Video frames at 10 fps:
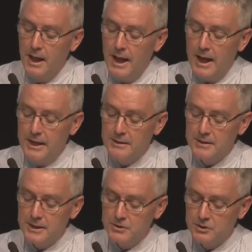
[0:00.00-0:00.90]

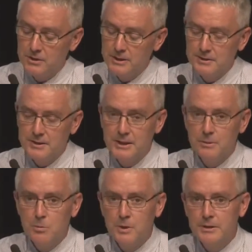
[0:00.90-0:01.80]
And as Gillian
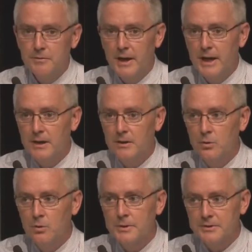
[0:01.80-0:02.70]
said, we've had
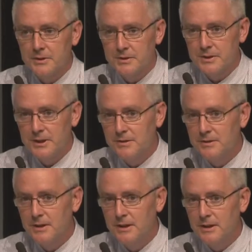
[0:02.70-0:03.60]
enormous
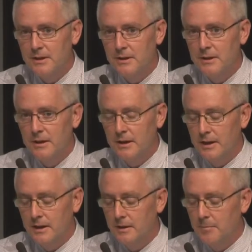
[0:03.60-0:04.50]
success in
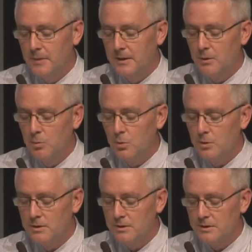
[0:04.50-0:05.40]
the
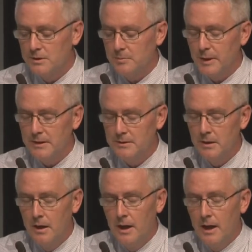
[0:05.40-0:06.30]
award space.
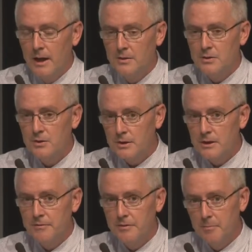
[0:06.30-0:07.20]
And
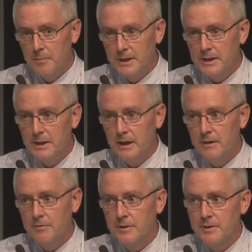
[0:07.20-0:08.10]
certainly for me
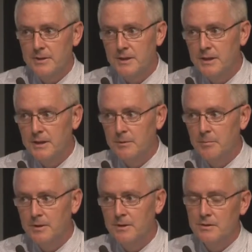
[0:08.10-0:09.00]
and for the
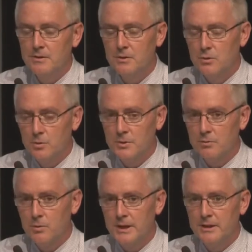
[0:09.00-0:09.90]
team, this is
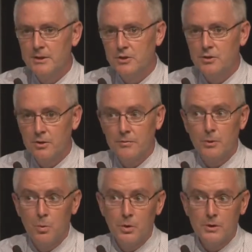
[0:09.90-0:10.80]
enormous recognition of
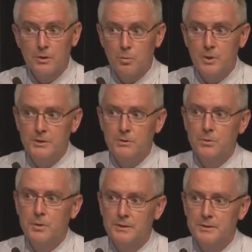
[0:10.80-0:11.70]
the work that we
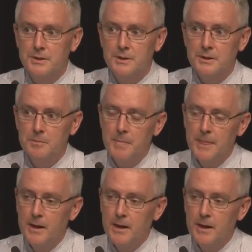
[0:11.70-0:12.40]
do as a team.